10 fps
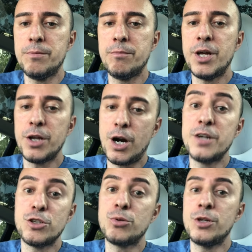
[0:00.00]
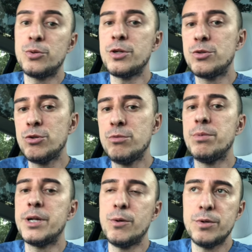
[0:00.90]
Now, the car is a 2022,
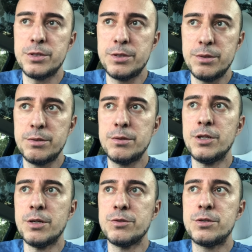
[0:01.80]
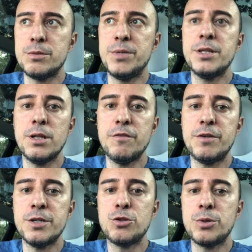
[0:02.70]
but it was, to be delivered
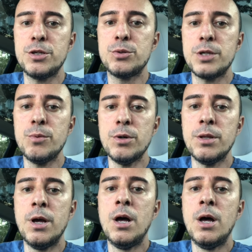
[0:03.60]
in 2021.